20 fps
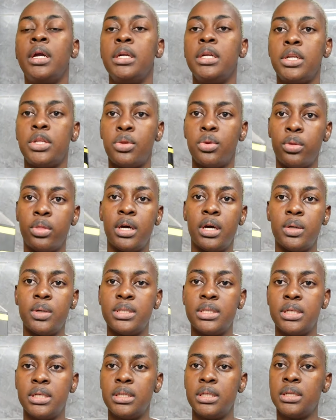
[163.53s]
me
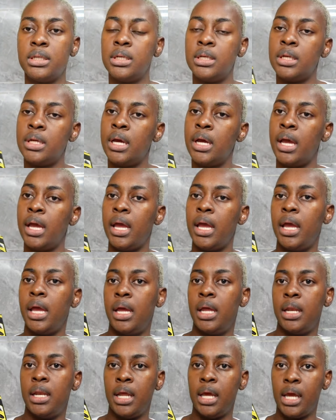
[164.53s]

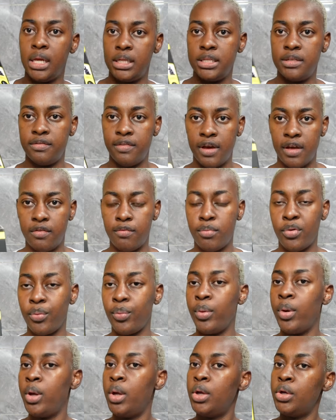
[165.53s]
2085,
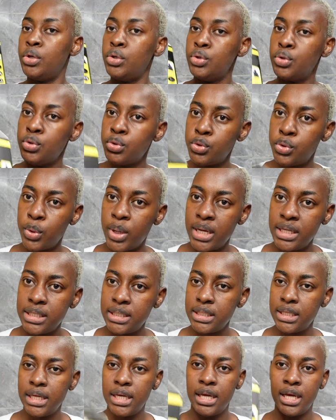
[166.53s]
but
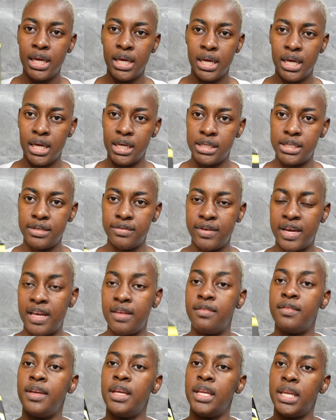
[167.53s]

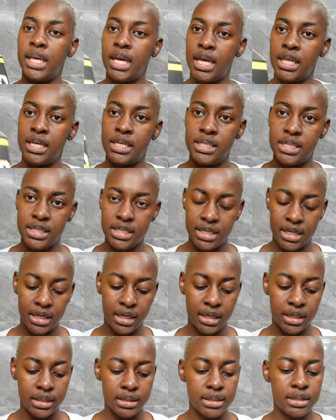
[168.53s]
2085 in Kenyan
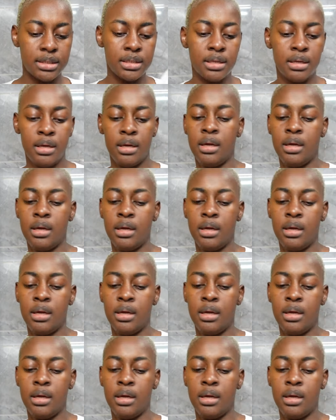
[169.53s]
shillings.